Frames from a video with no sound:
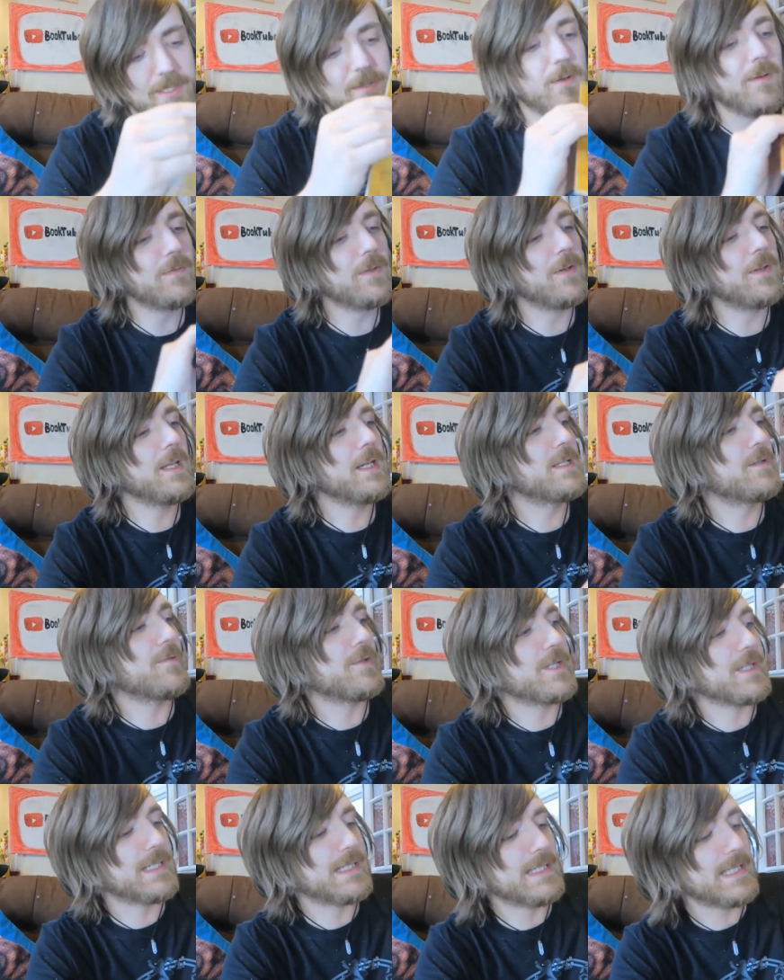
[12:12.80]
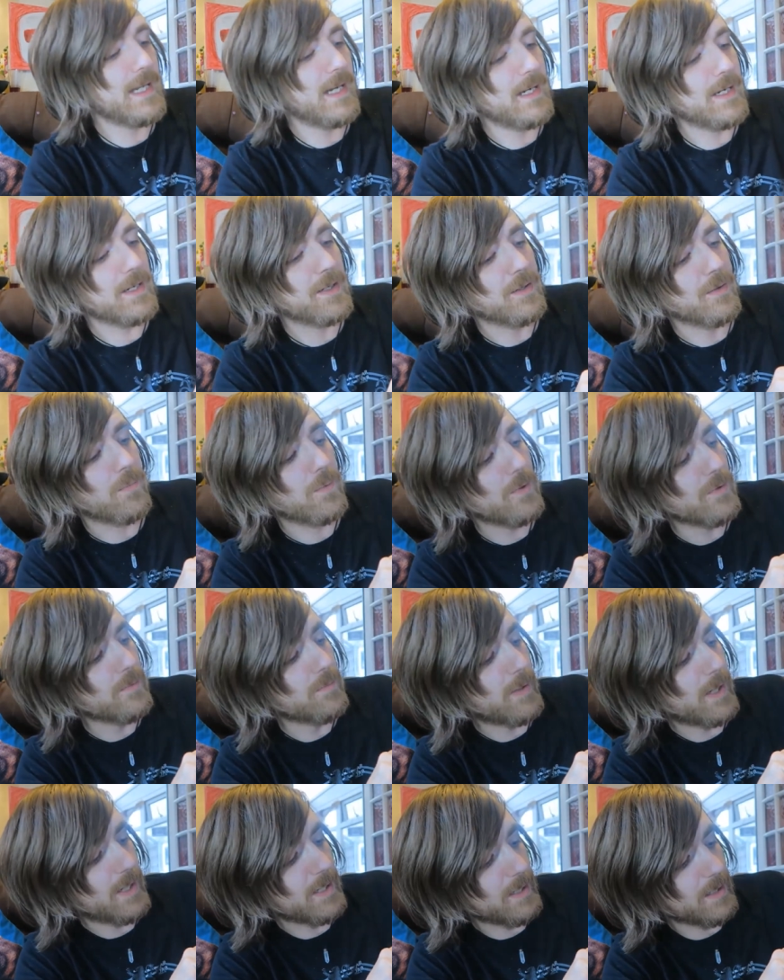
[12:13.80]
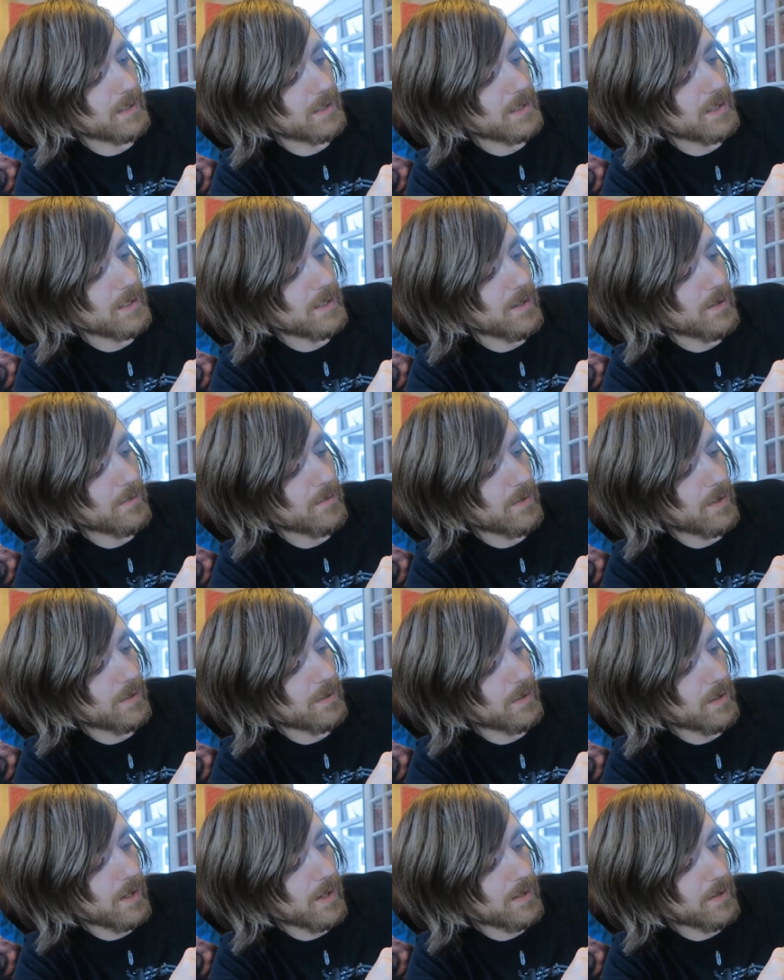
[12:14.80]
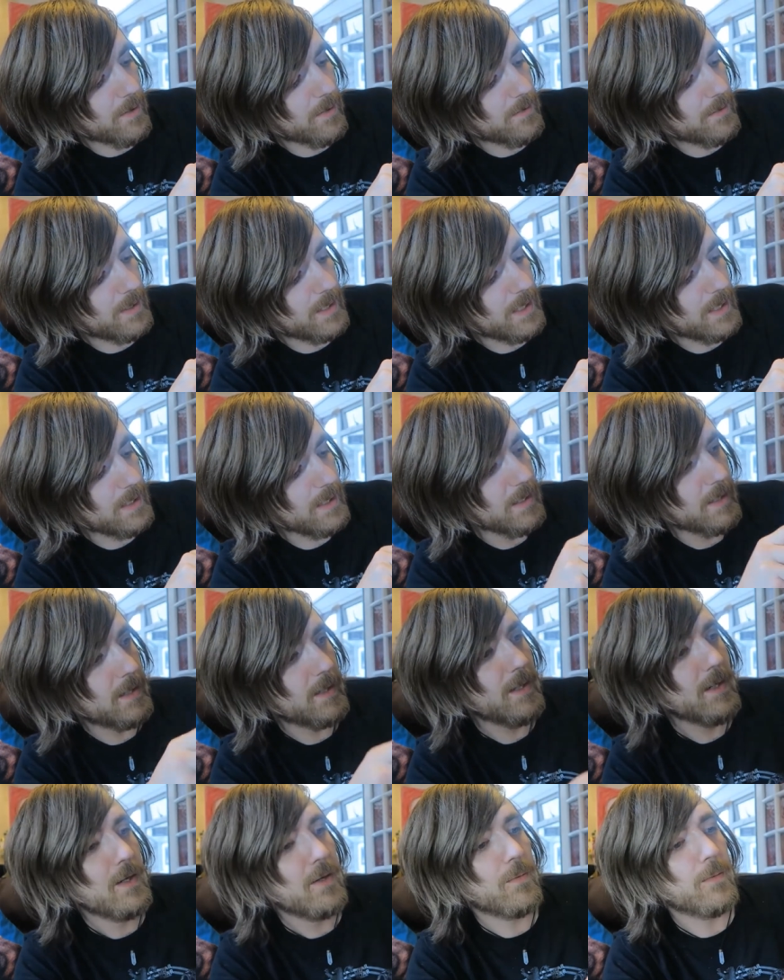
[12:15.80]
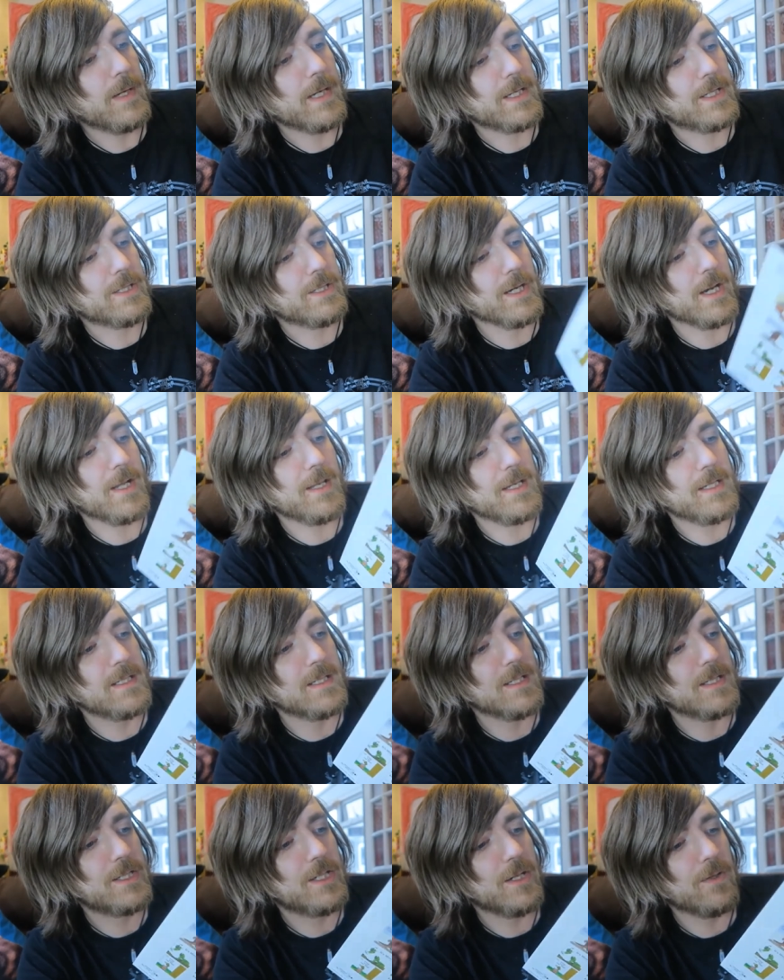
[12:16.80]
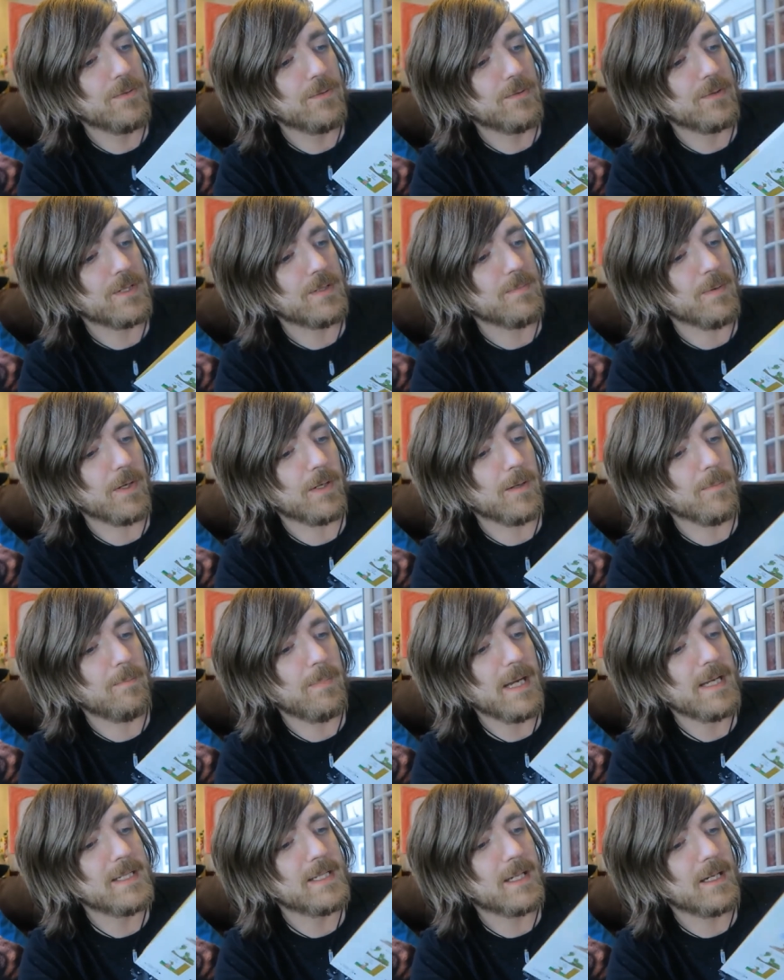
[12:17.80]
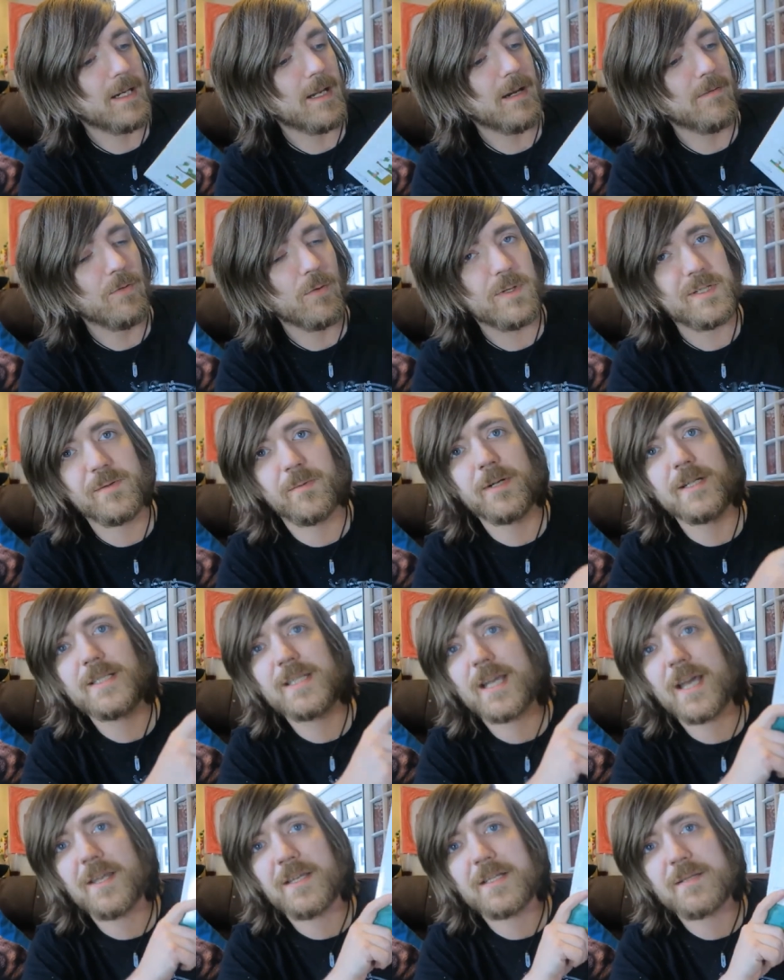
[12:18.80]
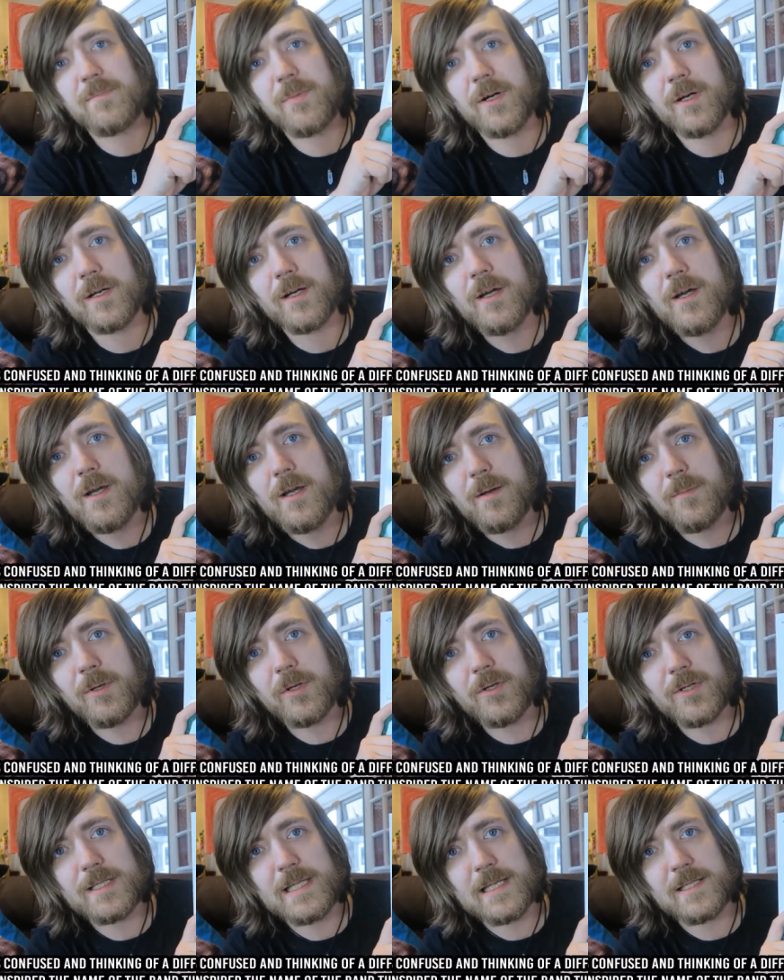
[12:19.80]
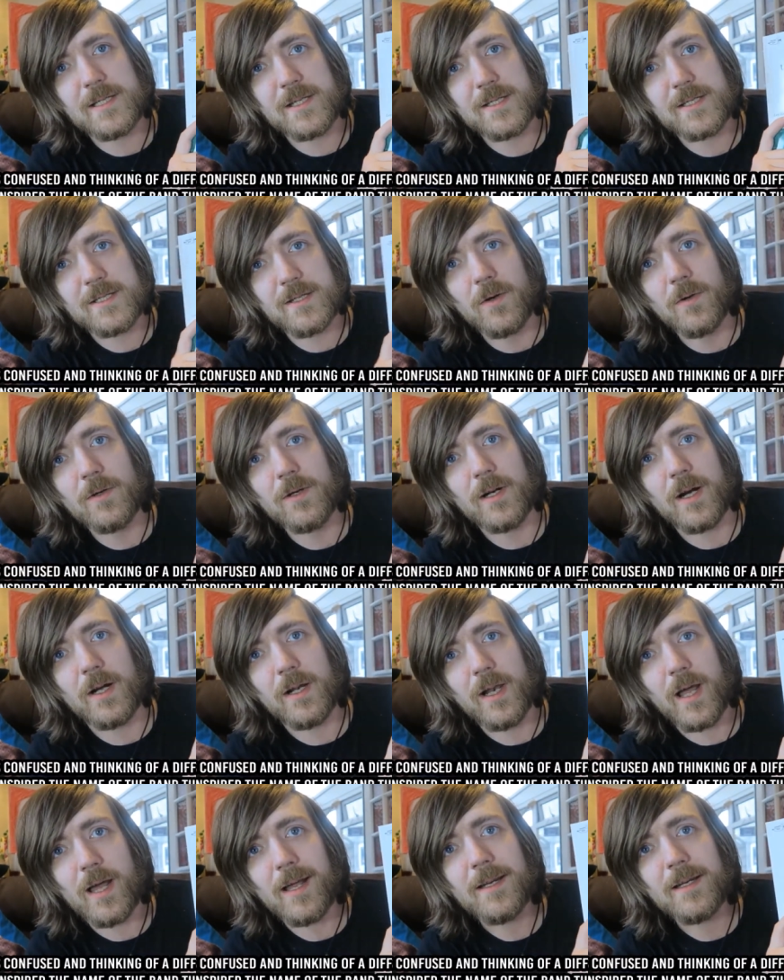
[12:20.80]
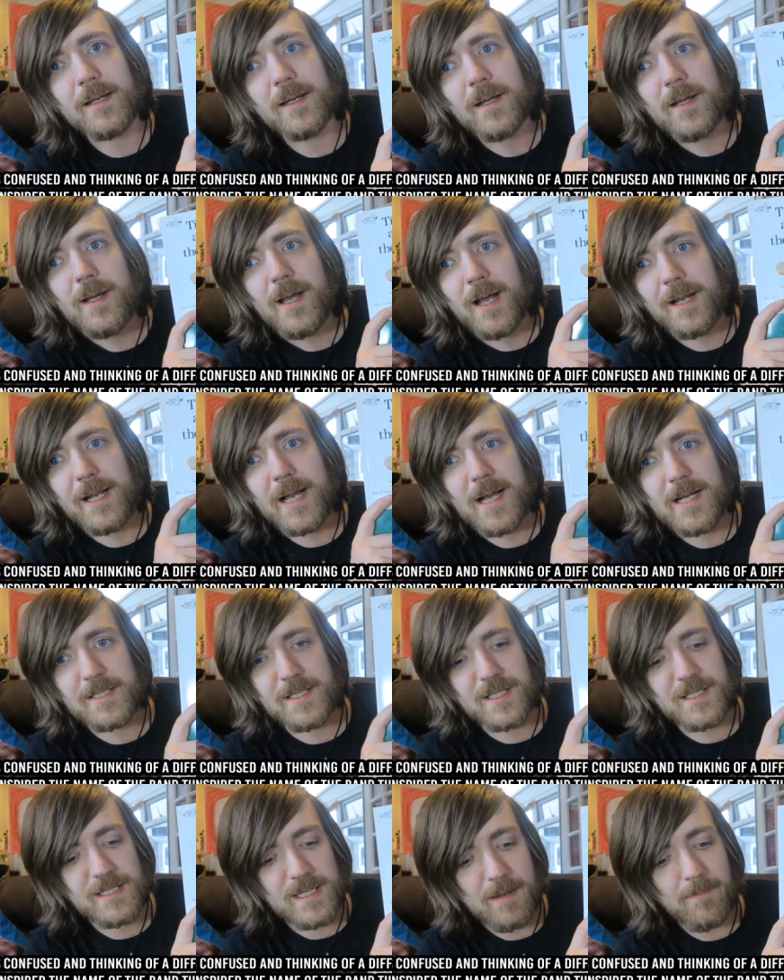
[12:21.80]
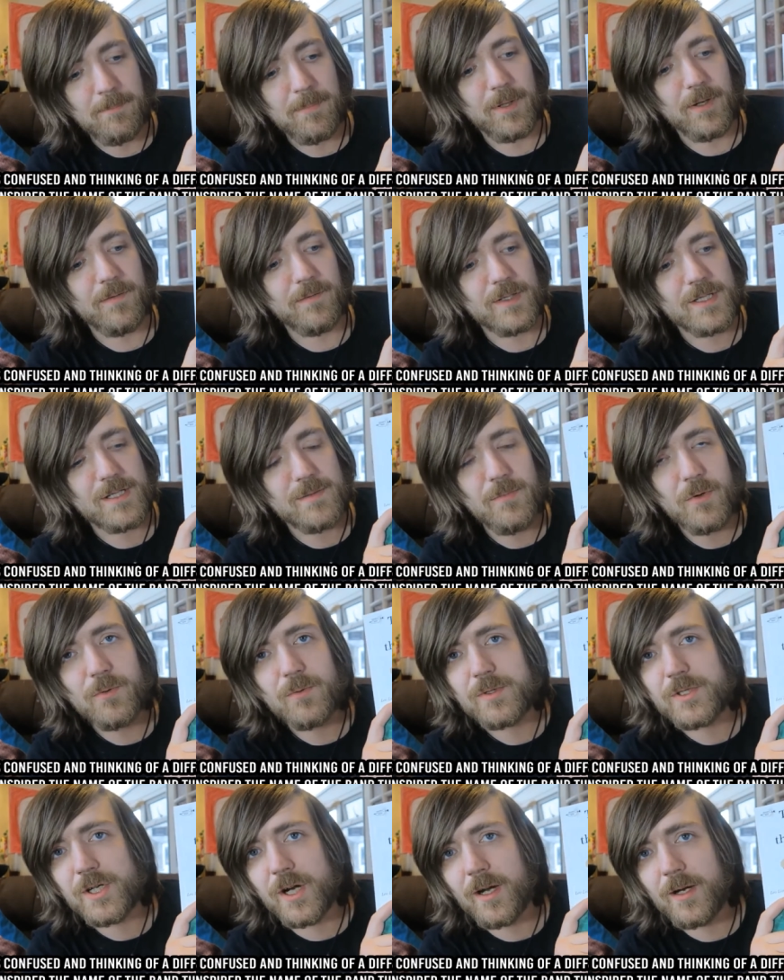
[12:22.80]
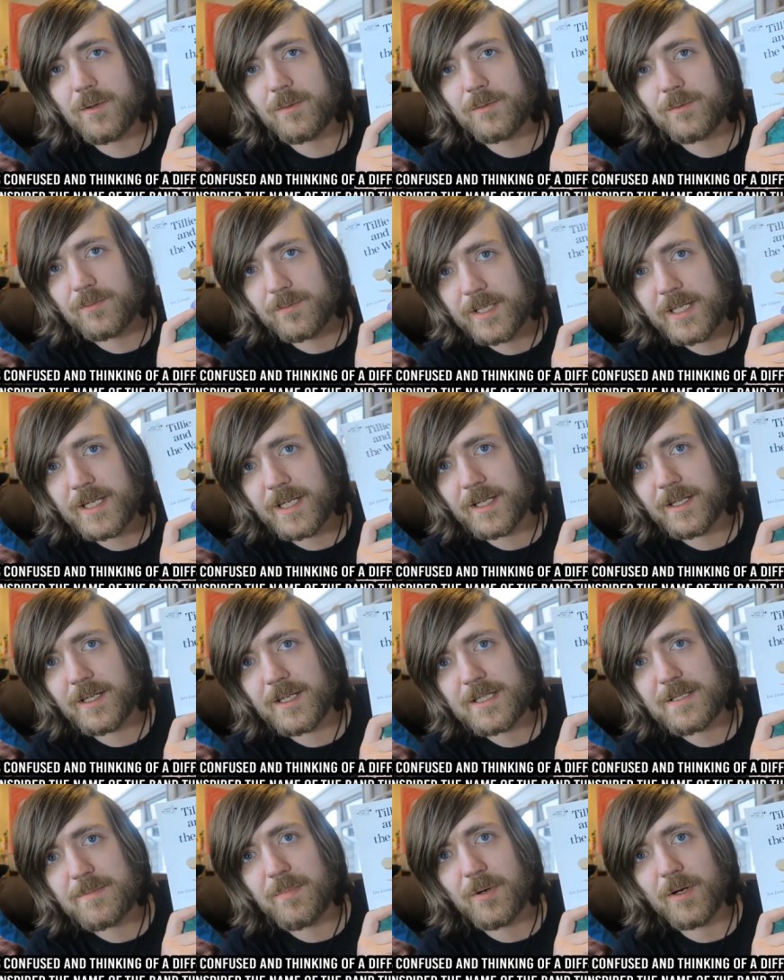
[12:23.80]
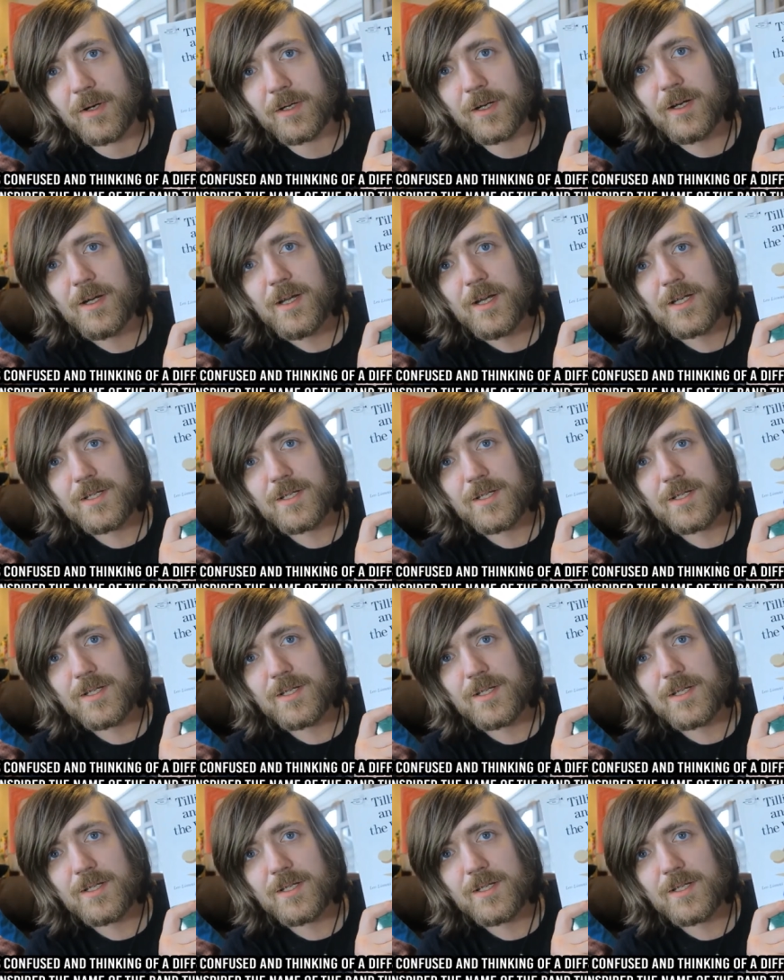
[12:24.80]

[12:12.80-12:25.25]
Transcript: So I've got this, which is Tilly and the Wall by Leo Lionni, which this is a children's book, and basically I've always wanted to get this book because there's a song I like, and it has a sample of a small child reading this book.